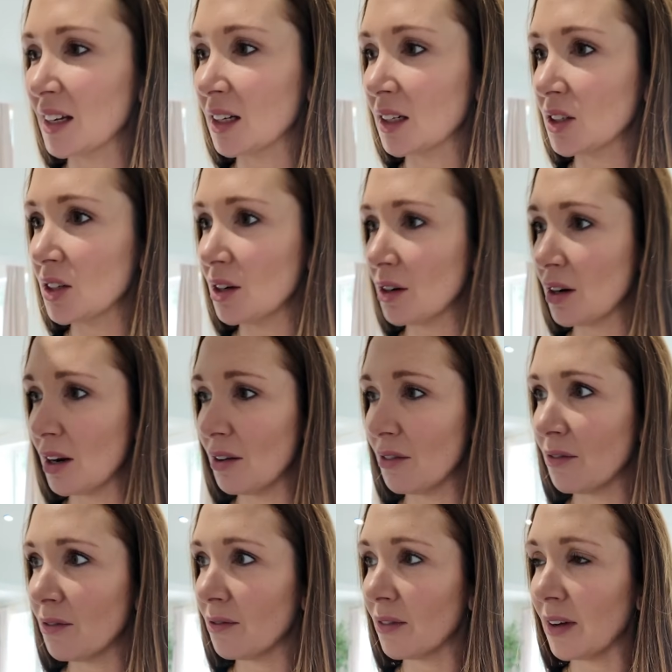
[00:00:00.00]
I don't know.
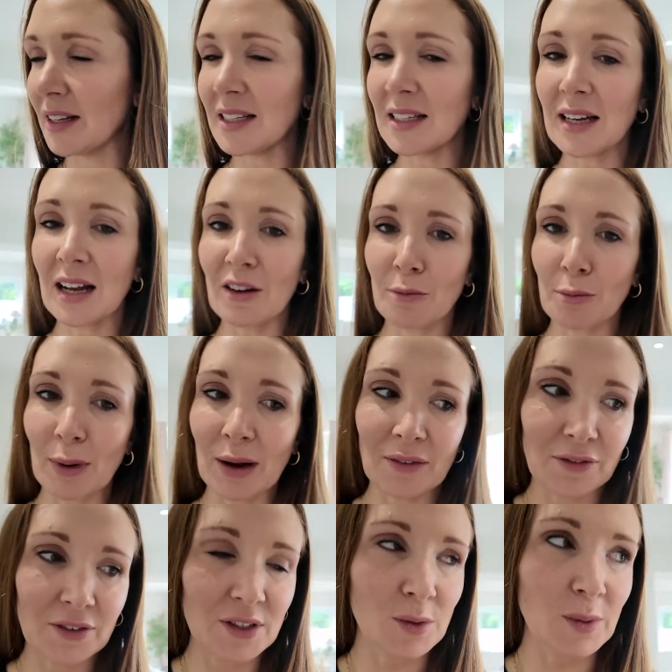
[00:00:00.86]
I did have
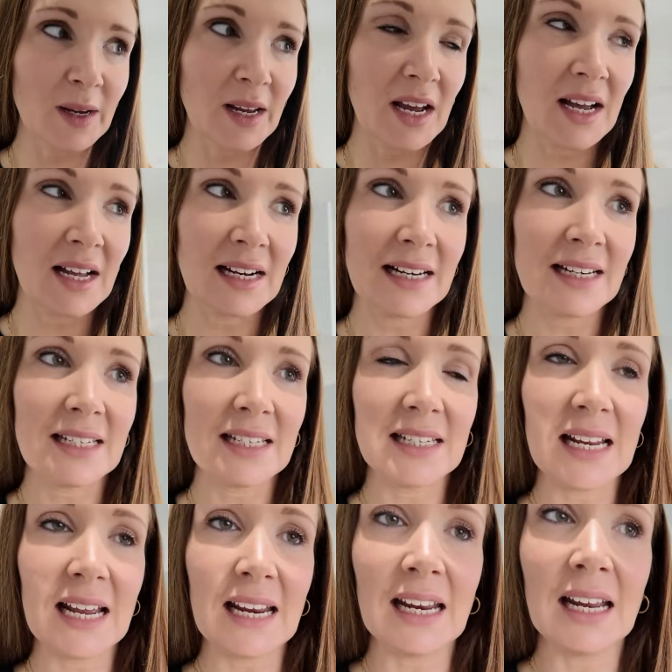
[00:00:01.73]
breakfast quite early
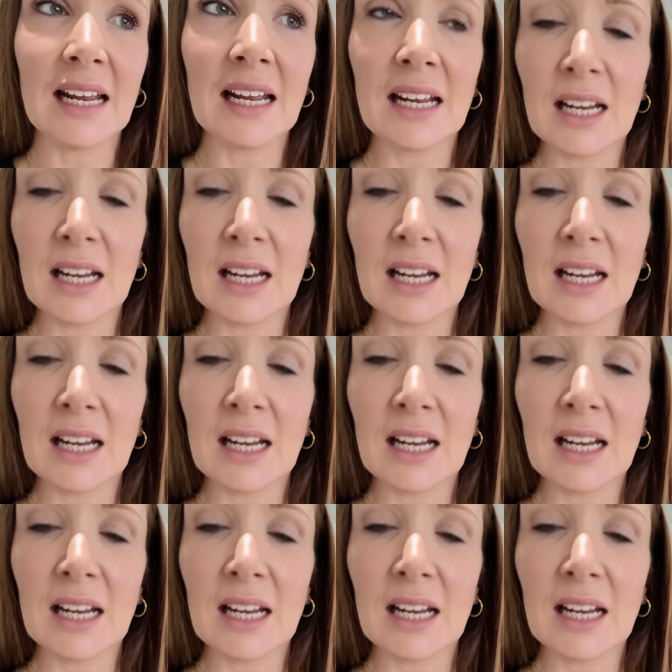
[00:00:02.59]
today,